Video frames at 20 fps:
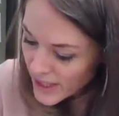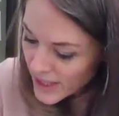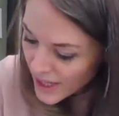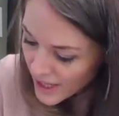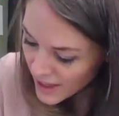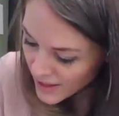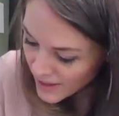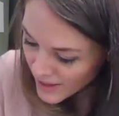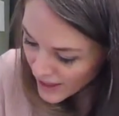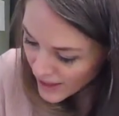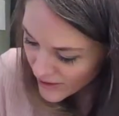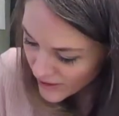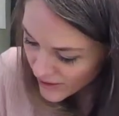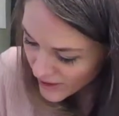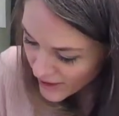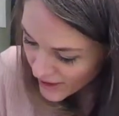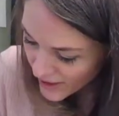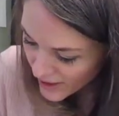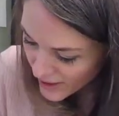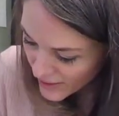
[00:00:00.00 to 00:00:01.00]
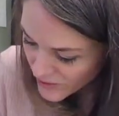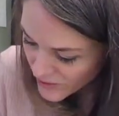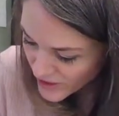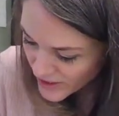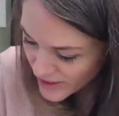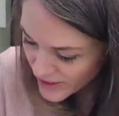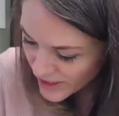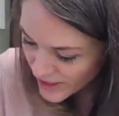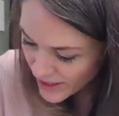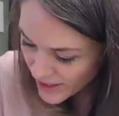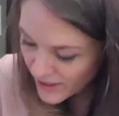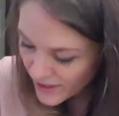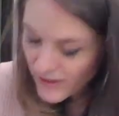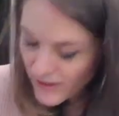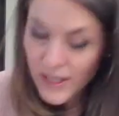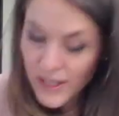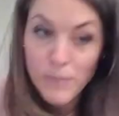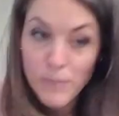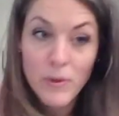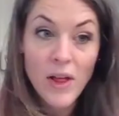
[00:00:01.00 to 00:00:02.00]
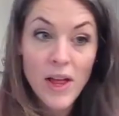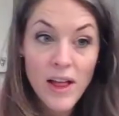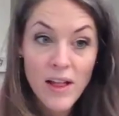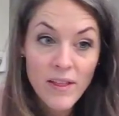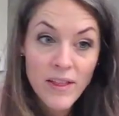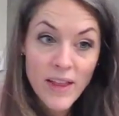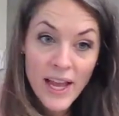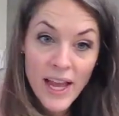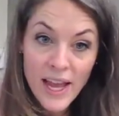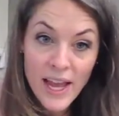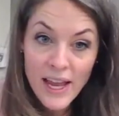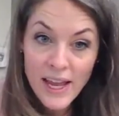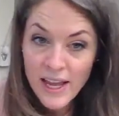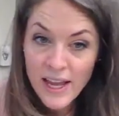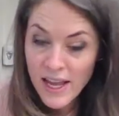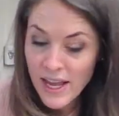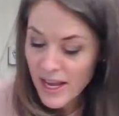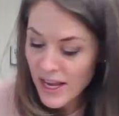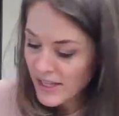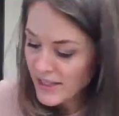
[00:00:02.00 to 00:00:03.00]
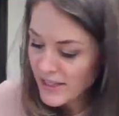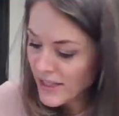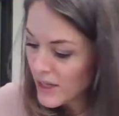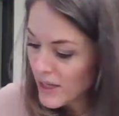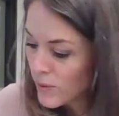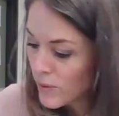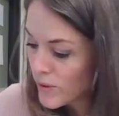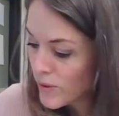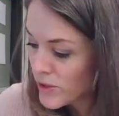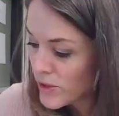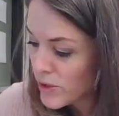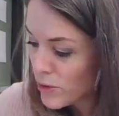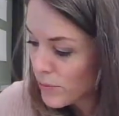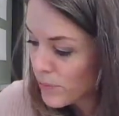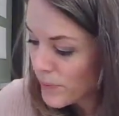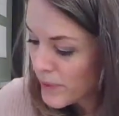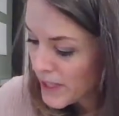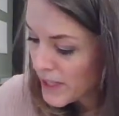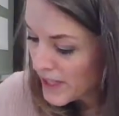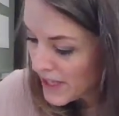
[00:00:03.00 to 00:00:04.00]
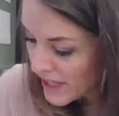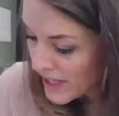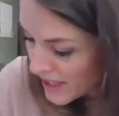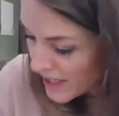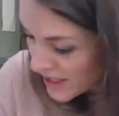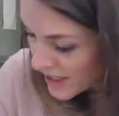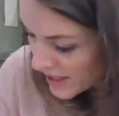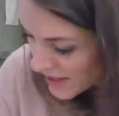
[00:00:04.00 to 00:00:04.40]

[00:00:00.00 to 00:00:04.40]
I'm just going to label LA, is equal to P,